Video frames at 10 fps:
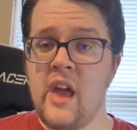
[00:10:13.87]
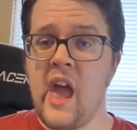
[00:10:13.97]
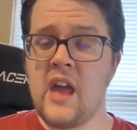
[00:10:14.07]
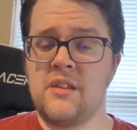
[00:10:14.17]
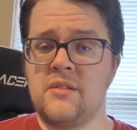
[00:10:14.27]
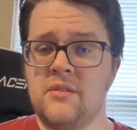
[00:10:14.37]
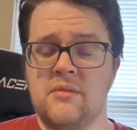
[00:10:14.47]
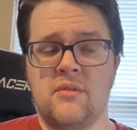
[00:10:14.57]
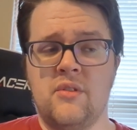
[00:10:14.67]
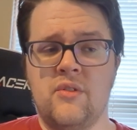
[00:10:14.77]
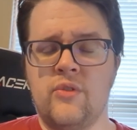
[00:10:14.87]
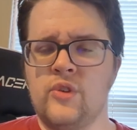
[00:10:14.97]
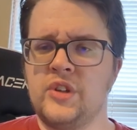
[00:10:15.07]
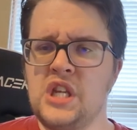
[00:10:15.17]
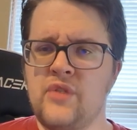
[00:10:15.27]
And
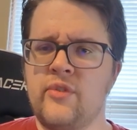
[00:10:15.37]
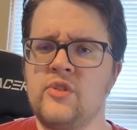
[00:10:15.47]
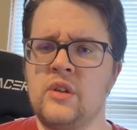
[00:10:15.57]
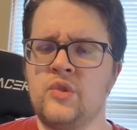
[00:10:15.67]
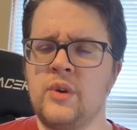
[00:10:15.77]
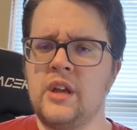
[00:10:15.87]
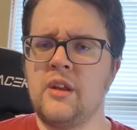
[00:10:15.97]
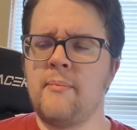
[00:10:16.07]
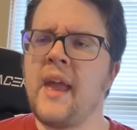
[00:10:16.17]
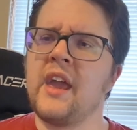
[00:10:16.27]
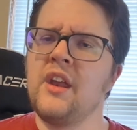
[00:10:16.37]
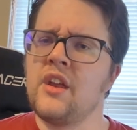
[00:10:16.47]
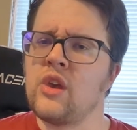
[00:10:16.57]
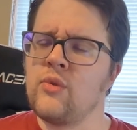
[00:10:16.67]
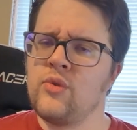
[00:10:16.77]
there's a difference between making
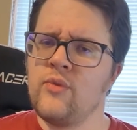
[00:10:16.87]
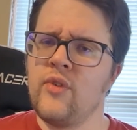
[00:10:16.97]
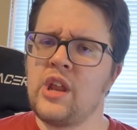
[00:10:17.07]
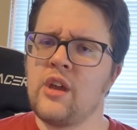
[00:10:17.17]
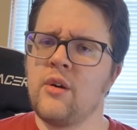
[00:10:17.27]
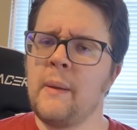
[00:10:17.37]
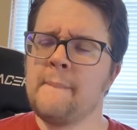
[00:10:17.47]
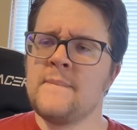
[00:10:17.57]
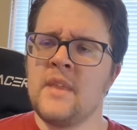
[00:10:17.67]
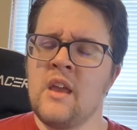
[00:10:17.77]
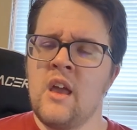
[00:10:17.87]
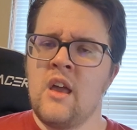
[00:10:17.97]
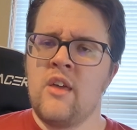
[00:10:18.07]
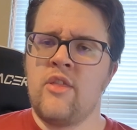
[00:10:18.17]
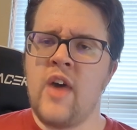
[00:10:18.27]
a YouTube video
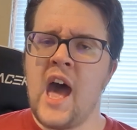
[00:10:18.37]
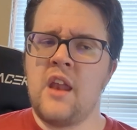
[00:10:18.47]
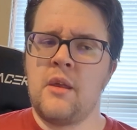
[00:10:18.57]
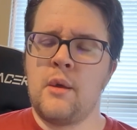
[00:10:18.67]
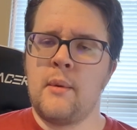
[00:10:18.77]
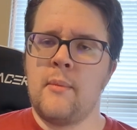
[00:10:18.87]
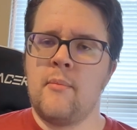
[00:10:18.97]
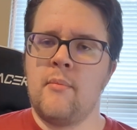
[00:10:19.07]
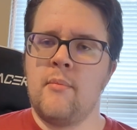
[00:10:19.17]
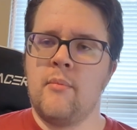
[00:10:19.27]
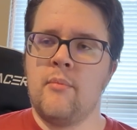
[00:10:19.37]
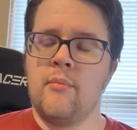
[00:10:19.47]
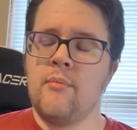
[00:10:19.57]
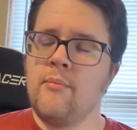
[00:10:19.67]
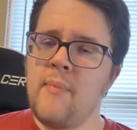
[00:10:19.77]
that
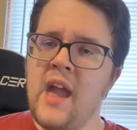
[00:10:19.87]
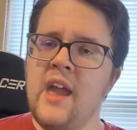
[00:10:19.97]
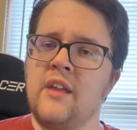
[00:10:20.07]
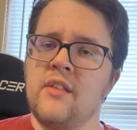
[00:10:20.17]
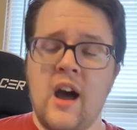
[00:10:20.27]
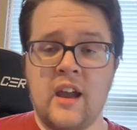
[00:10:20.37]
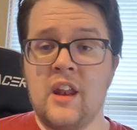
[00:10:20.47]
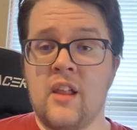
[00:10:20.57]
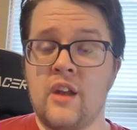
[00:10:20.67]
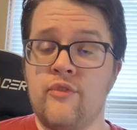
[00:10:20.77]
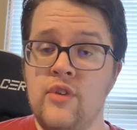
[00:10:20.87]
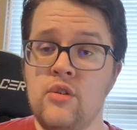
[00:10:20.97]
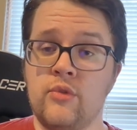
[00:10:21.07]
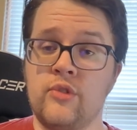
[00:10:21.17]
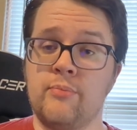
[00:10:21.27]
may not get a lot of
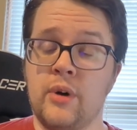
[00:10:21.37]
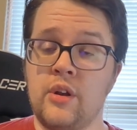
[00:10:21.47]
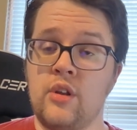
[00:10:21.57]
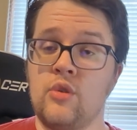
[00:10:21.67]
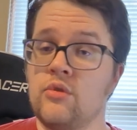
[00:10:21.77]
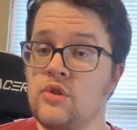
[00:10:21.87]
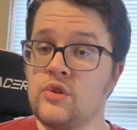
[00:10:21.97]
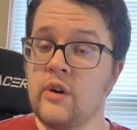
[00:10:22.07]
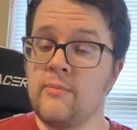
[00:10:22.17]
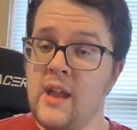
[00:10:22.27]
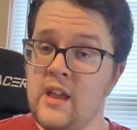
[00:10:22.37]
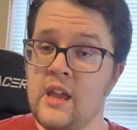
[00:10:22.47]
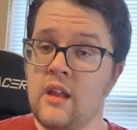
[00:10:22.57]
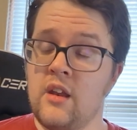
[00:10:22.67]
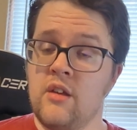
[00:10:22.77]
views, but you enjoy
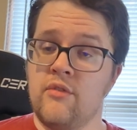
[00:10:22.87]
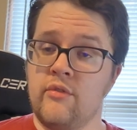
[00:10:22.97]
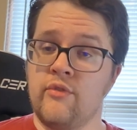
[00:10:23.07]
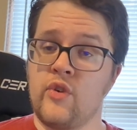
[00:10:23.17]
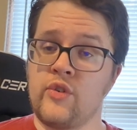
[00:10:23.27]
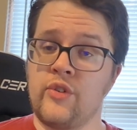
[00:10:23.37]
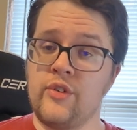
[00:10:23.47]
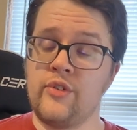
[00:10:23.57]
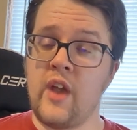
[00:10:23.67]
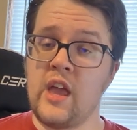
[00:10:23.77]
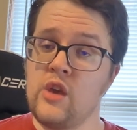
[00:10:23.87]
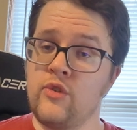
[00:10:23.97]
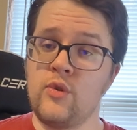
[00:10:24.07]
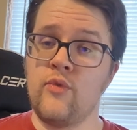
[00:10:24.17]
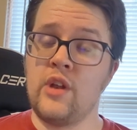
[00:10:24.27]
making, versus a
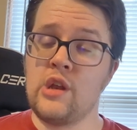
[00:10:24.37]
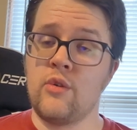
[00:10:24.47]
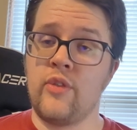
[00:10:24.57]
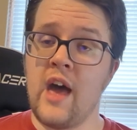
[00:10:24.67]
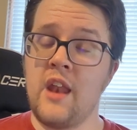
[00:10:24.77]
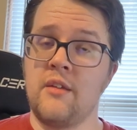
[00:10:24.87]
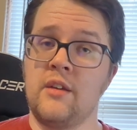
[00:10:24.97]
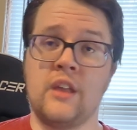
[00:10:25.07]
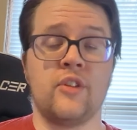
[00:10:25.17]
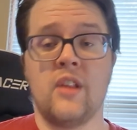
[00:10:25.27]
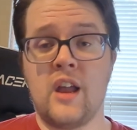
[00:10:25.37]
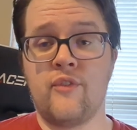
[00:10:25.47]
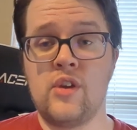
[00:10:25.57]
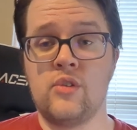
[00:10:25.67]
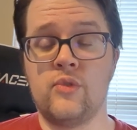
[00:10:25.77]
YouTube video that gets a lot
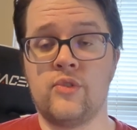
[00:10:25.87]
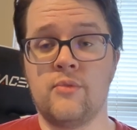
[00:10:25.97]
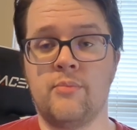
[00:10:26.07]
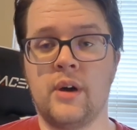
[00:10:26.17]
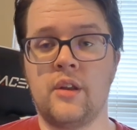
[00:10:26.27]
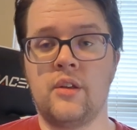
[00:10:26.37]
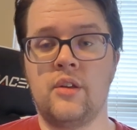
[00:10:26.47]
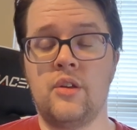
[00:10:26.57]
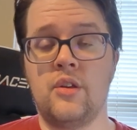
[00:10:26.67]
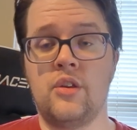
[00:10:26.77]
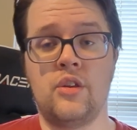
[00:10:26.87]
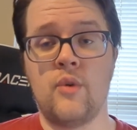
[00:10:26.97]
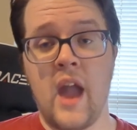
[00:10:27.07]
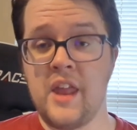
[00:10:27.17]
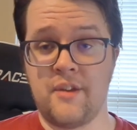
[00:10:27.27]
of views, but you
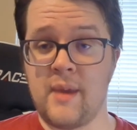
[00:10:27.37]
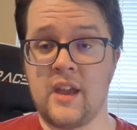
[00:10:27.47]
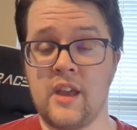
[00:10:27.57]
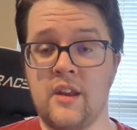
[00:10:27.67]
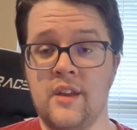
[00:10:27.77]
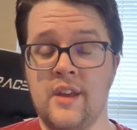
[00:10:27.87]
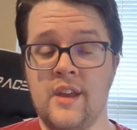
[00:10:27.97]
hated making.